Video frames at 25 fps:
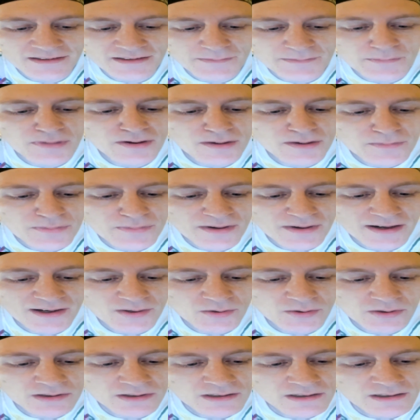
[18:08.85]
Paul
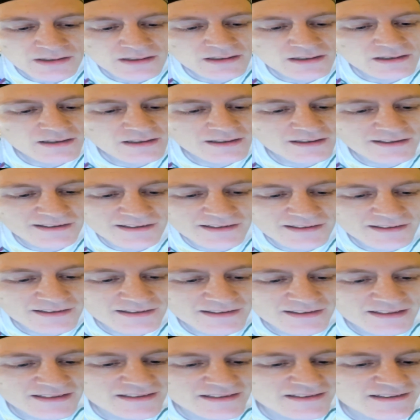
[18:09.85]
Brown
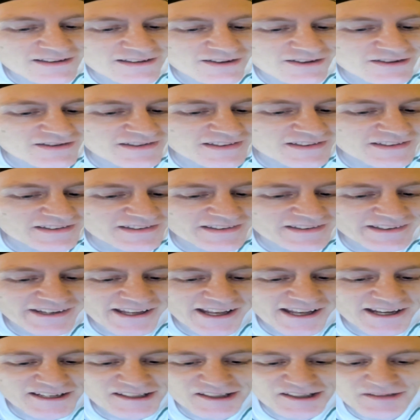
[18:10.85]
is a
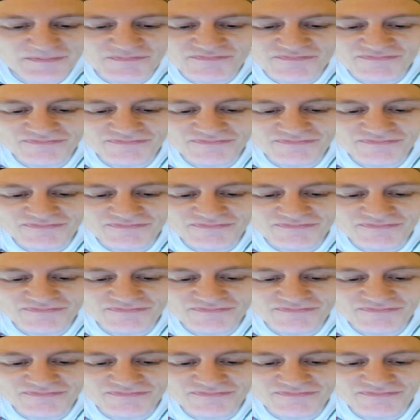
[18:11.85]
Cincinnati.